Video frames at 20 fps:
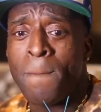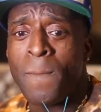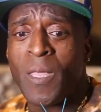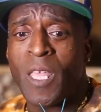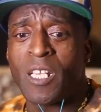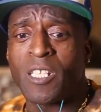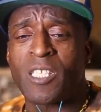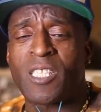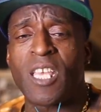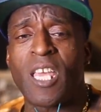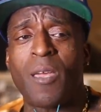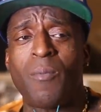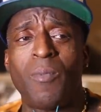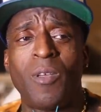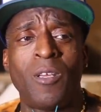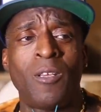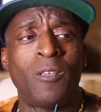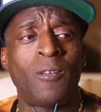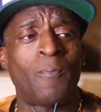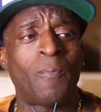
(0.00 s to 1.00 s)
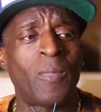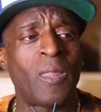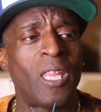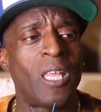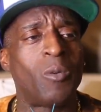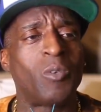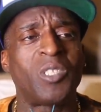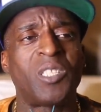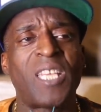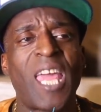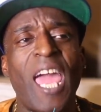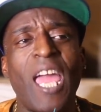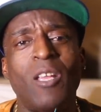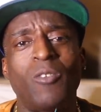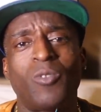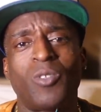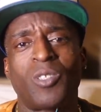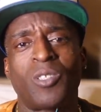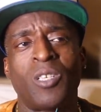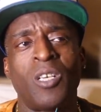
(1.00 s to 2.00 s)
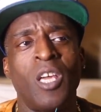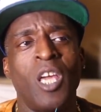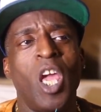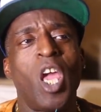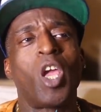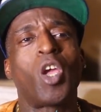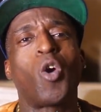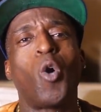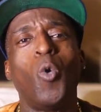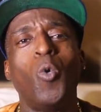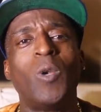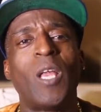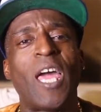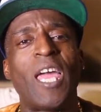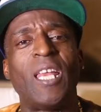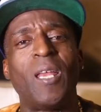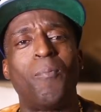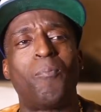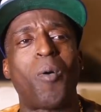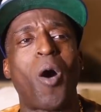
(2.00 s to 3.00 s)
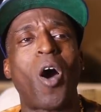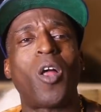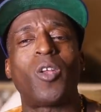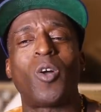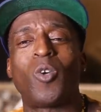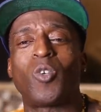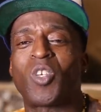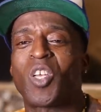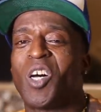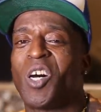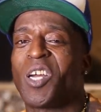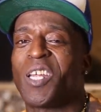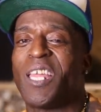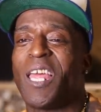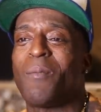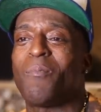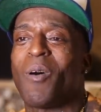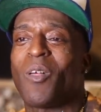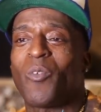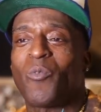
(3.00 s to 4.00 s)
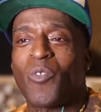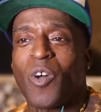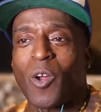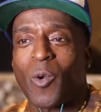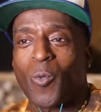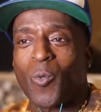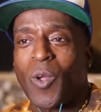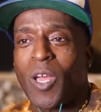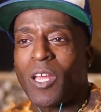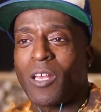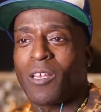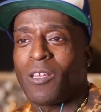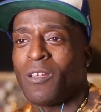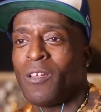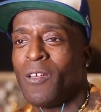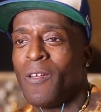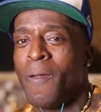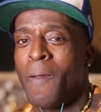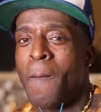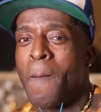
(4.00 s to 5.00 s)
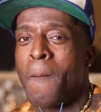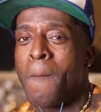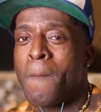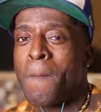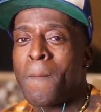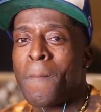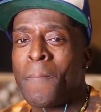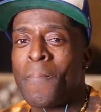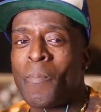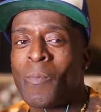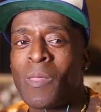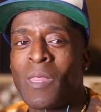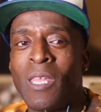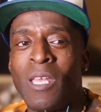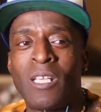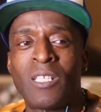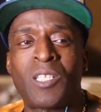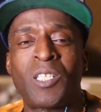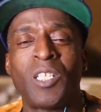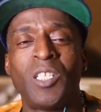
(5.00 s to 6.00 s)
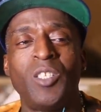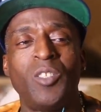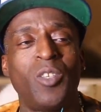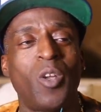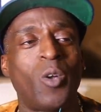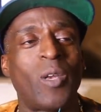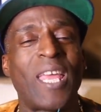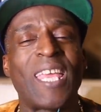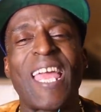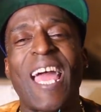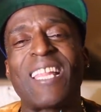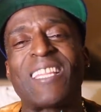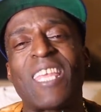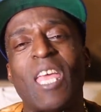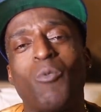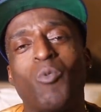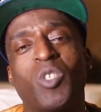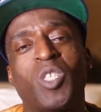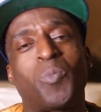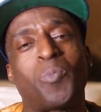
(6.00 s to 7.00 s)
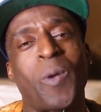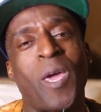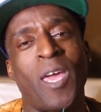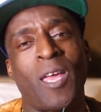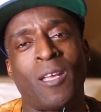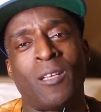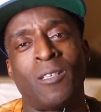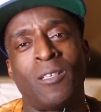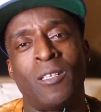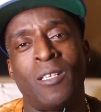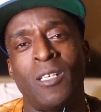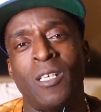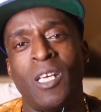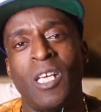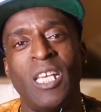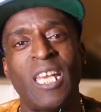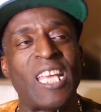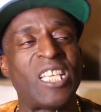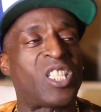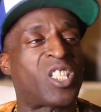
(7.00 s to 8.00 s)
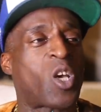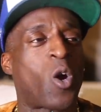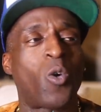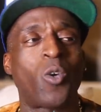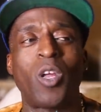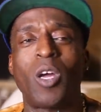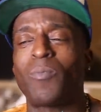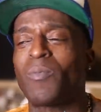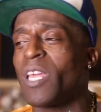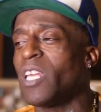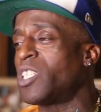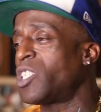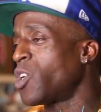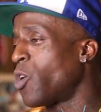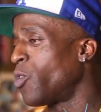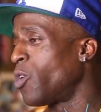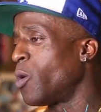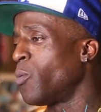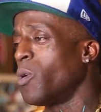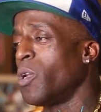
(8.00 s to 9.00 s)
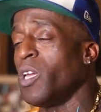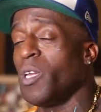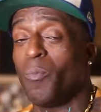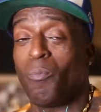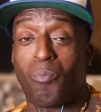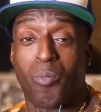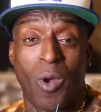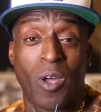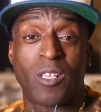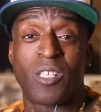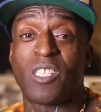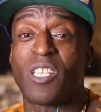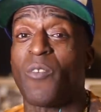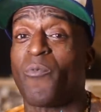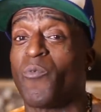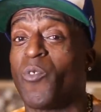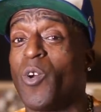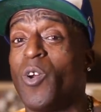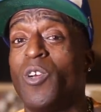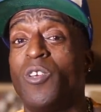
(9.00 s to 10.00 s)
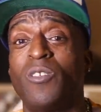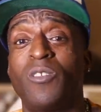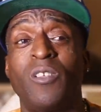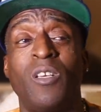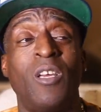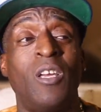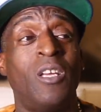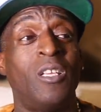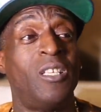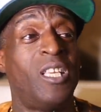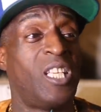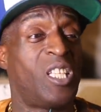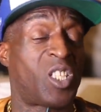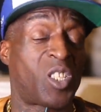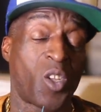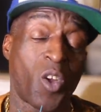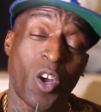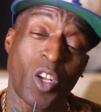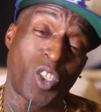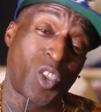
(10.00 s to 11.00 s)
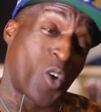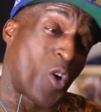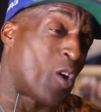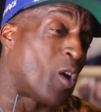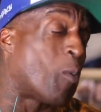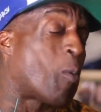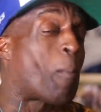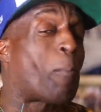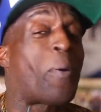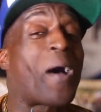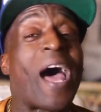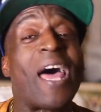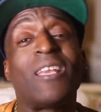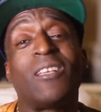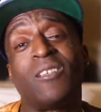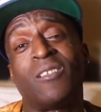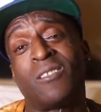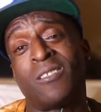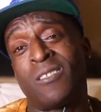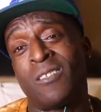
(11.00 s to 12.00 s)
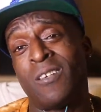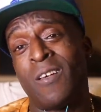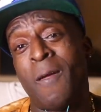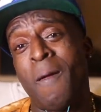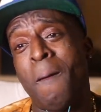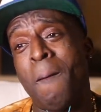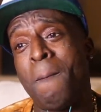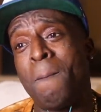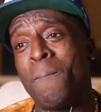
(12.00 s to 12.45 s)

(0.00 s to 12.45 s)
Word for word: You understand me? It was dangerous. And Kool-Aid and Barlow's hung in that motherfucker regular. Until you know they got their respect. And they showed up, they showed up with brothers at first, then start showing up with partners. Right.